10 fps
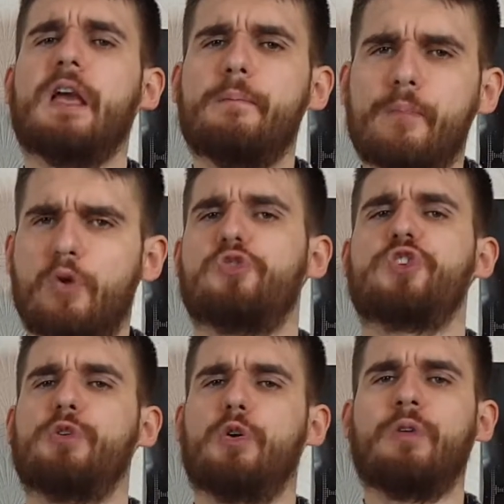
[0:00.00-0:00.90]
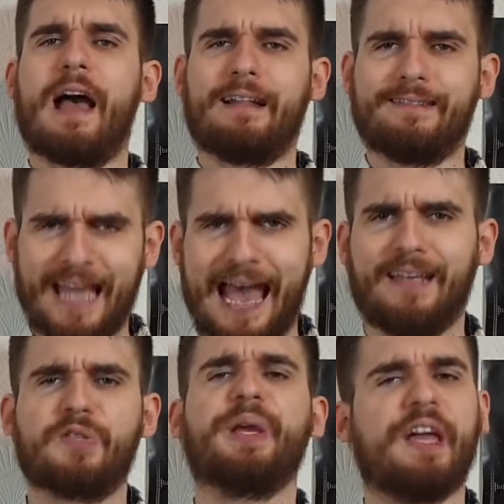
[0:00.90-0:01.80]
emotional and
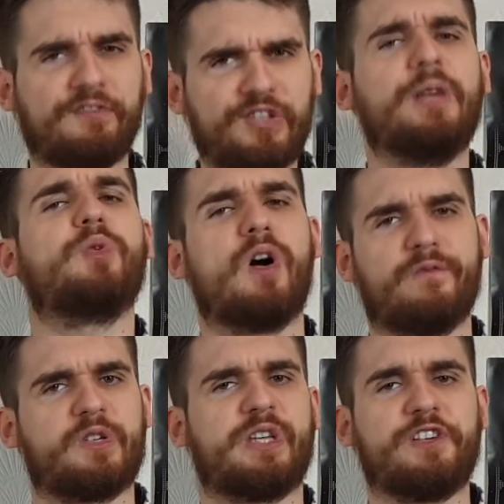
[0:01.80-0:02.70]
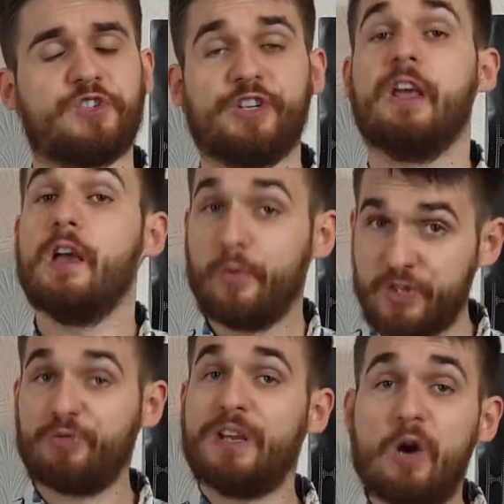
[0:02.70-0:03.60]
taxing and deep conversation,
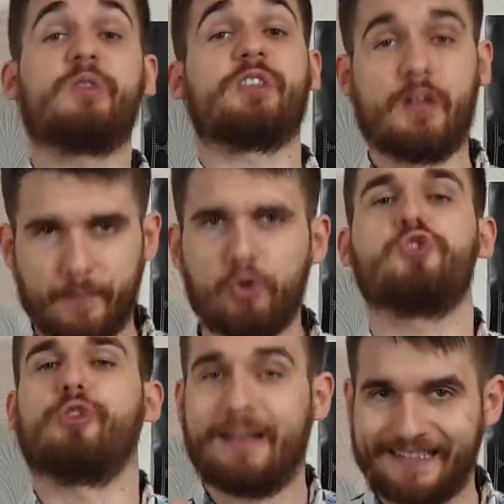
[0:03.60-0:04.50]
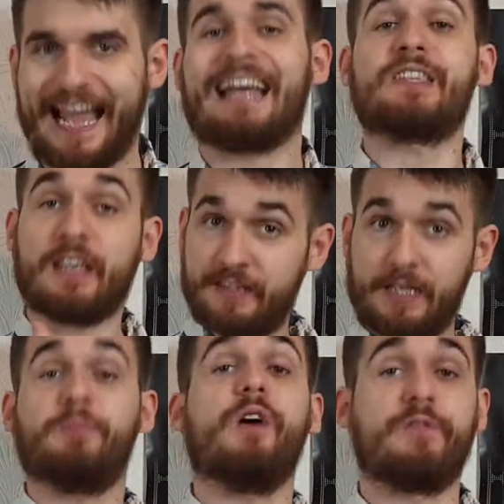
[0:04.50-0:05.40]
which we know is an emotional and taxing and
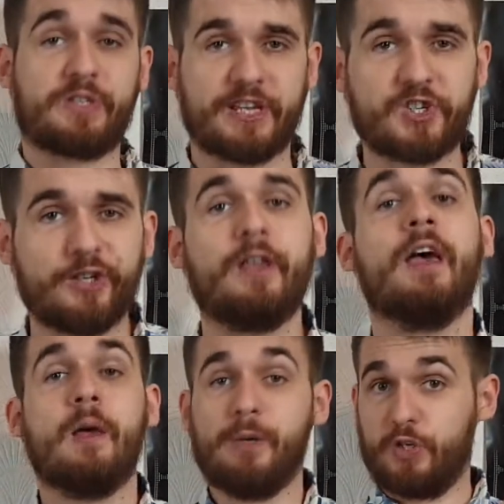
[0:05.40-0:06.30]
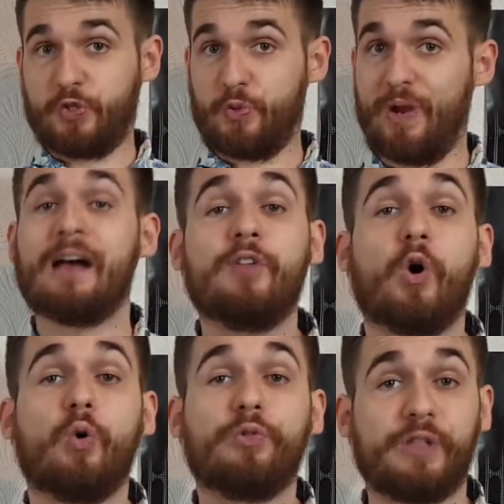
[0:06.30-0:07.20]
deep conversation, because throughout the
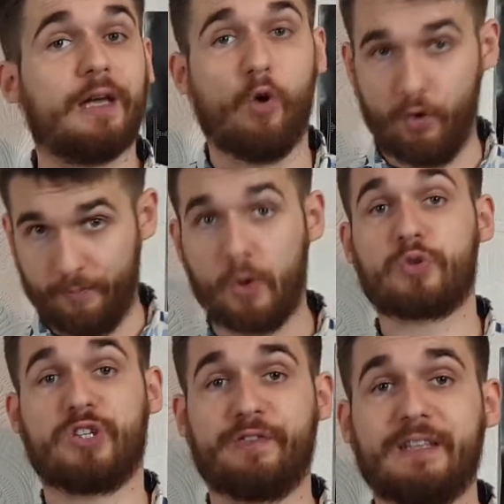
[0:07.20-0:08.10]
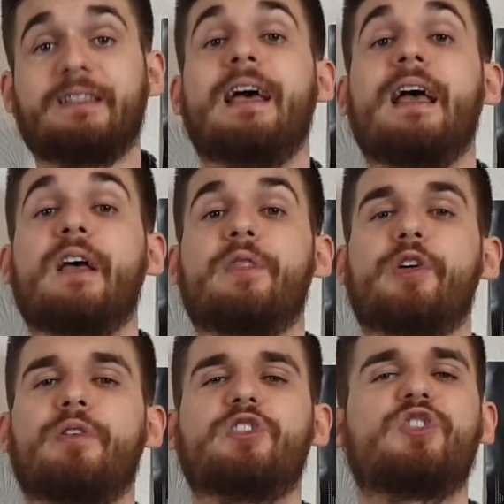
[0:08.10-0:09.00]
whole thing, or most of it,
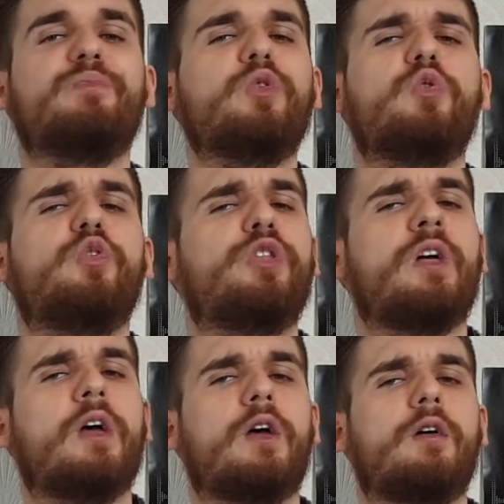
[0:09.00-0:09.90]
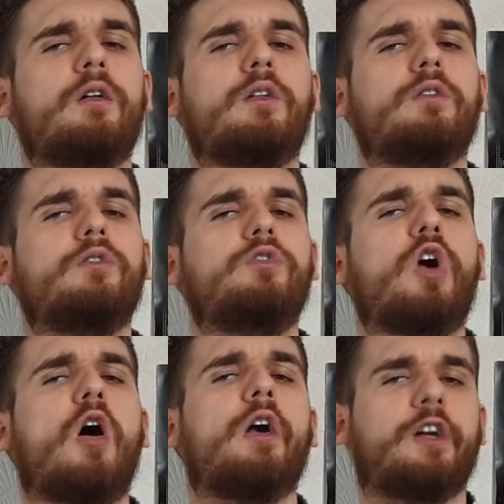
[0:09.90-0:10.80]
there is smooth,
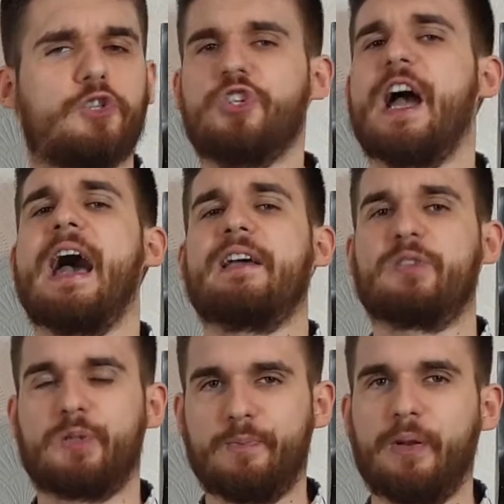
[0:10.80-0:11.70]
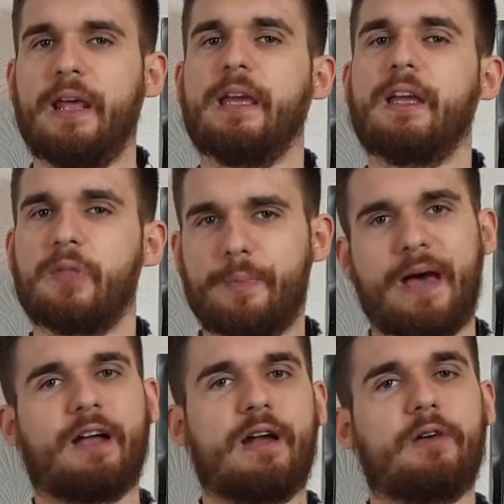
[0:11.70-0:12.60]
dark jazz playing in the
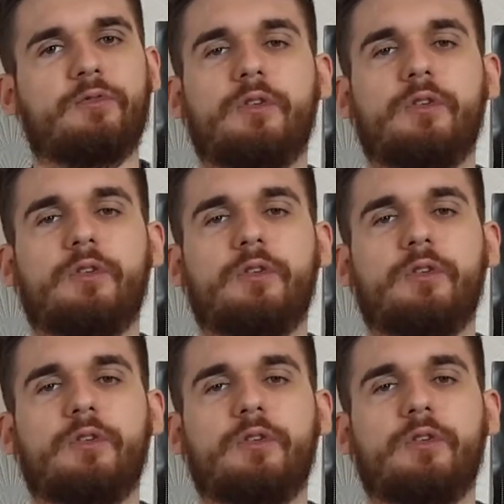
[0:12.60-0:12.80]
background.